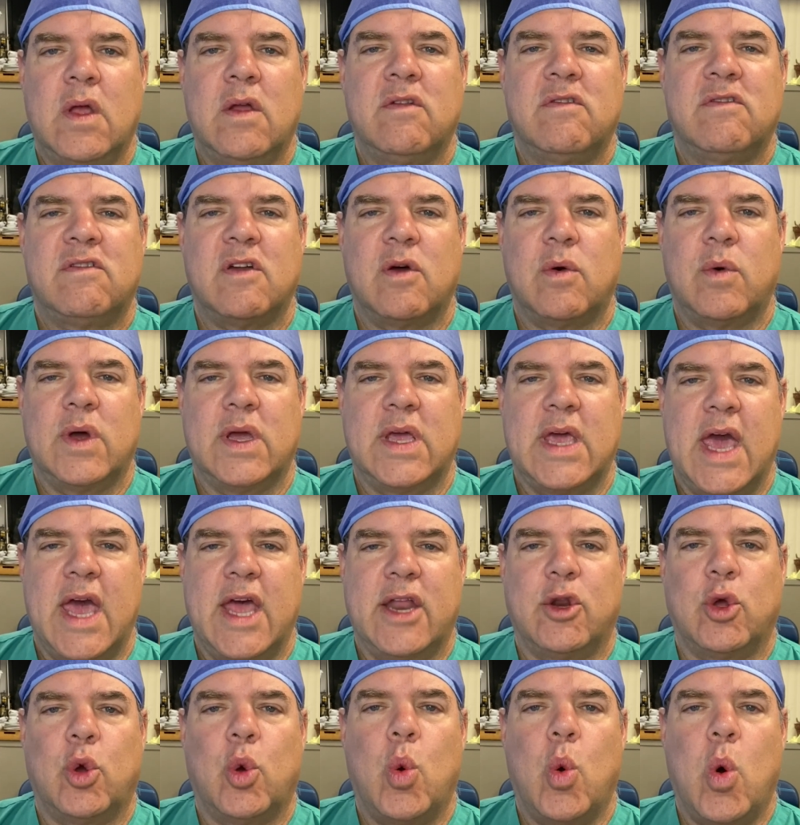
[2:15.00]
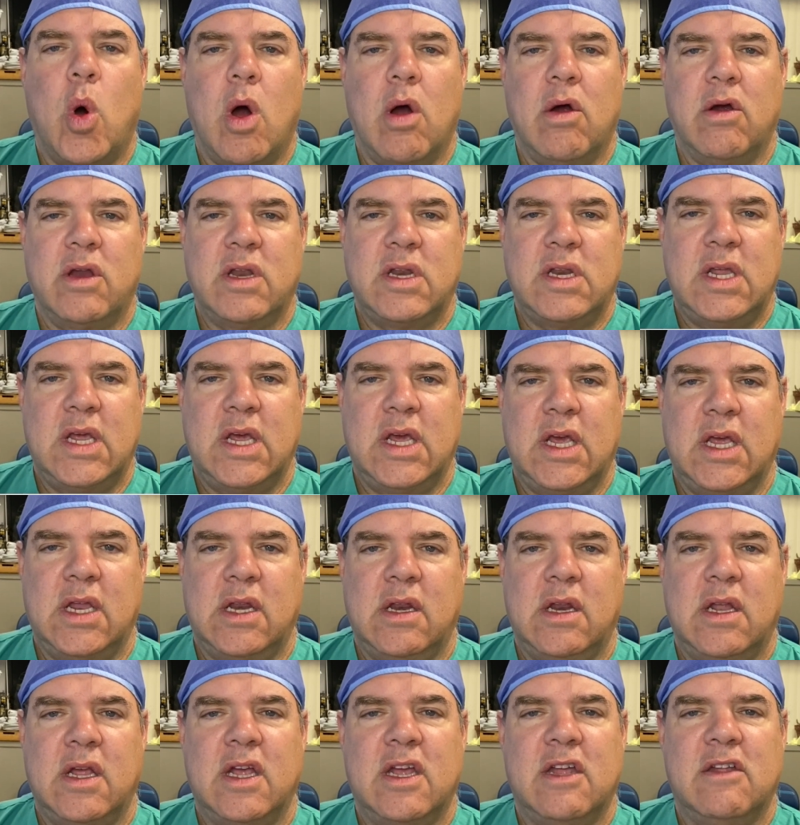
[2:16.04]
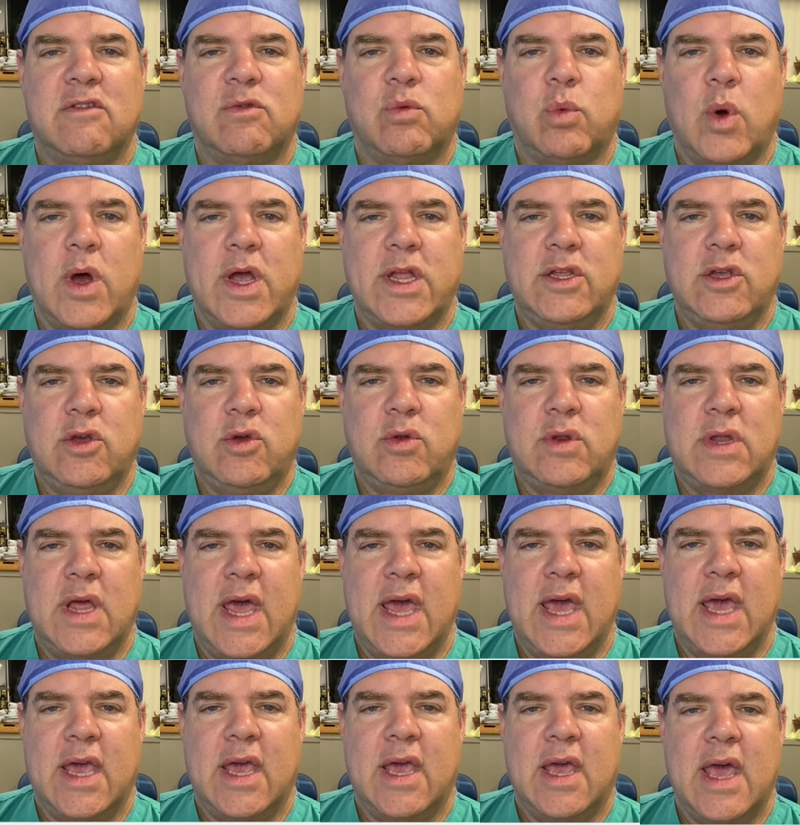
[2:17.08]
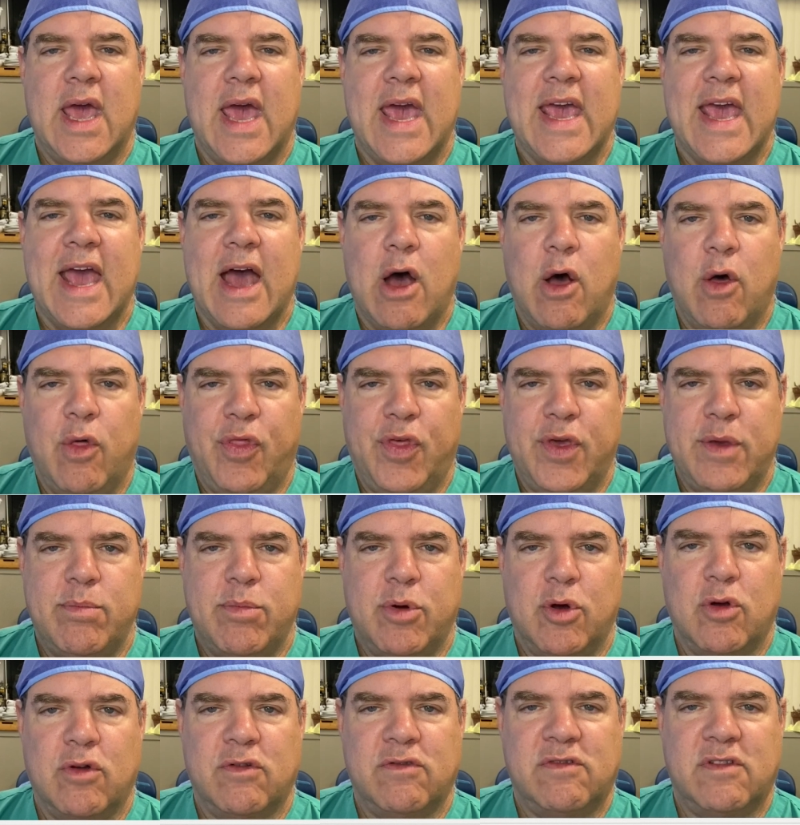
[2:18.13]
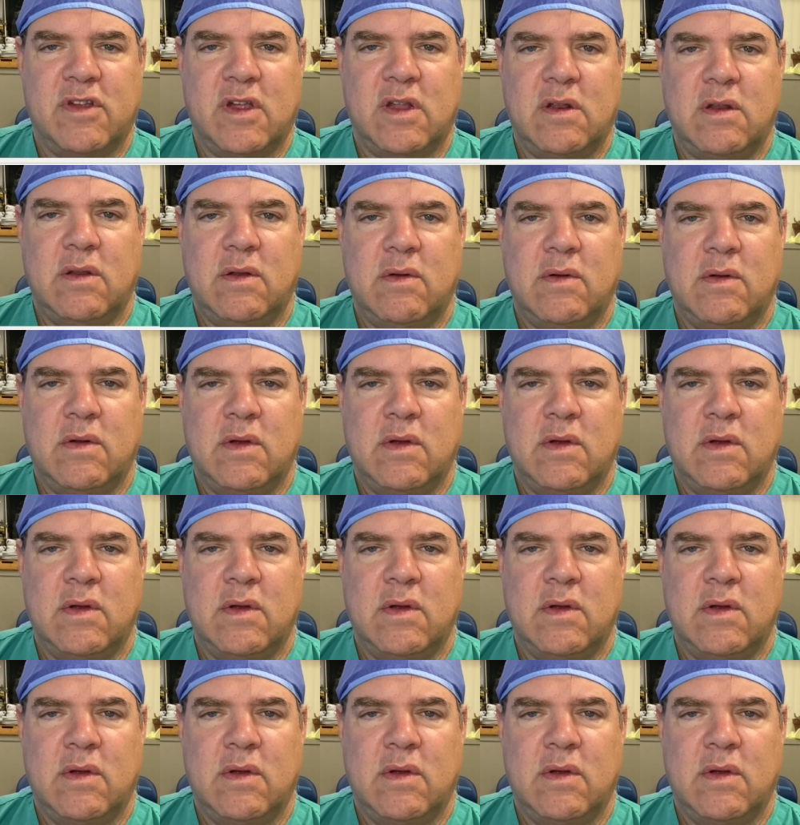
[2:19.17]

So again, quarantine is when you take a healthy person